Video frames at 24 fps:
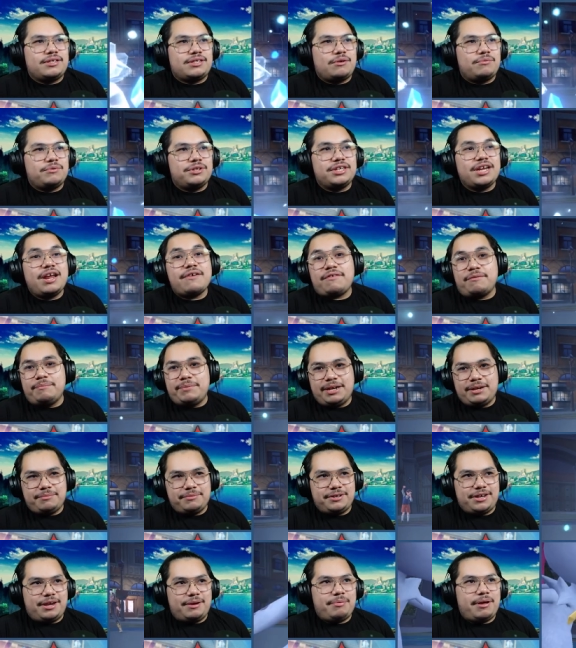I would have never been
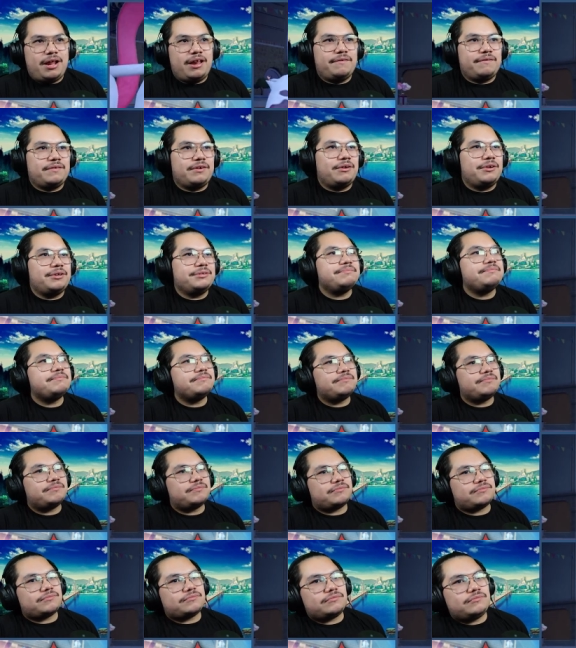able to get Palafin going.
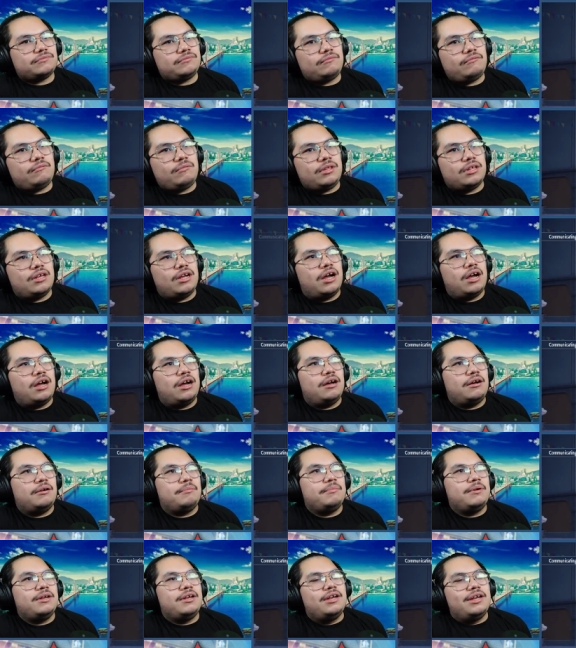
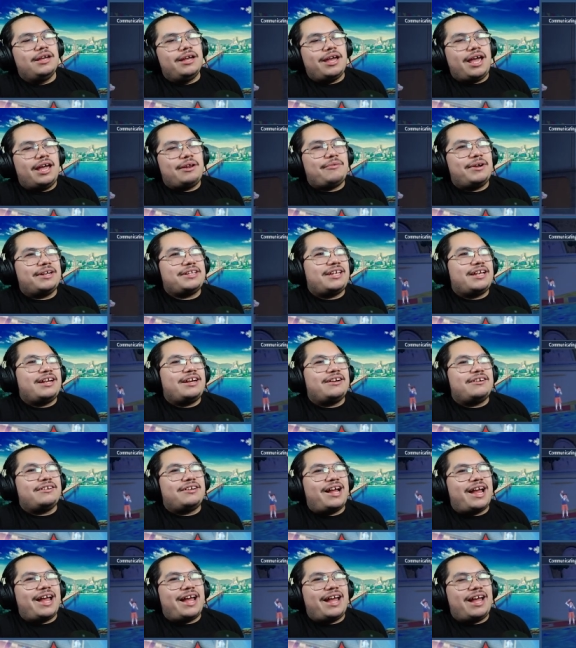Um, and right
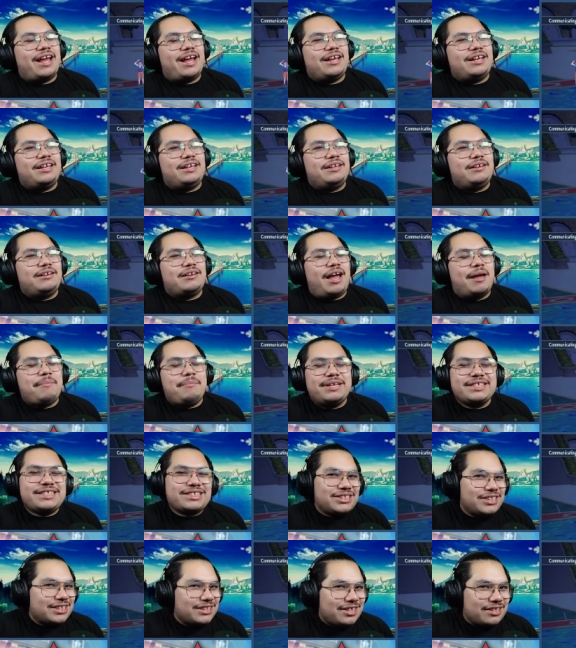there, I I, I
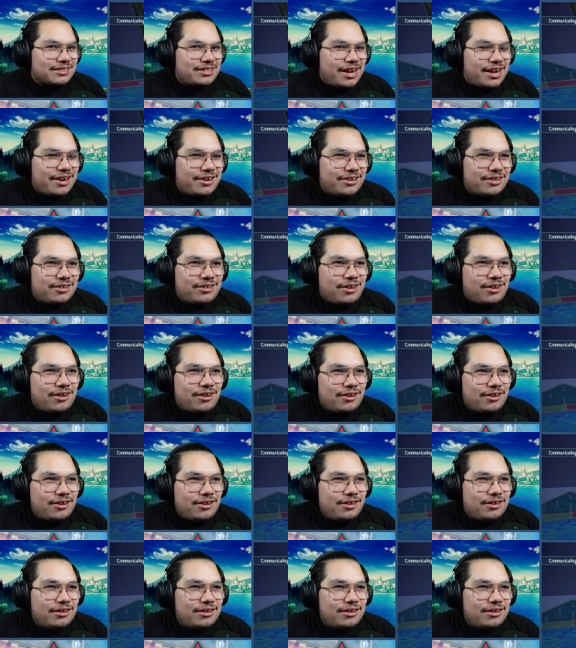misclicked the Dire Claw.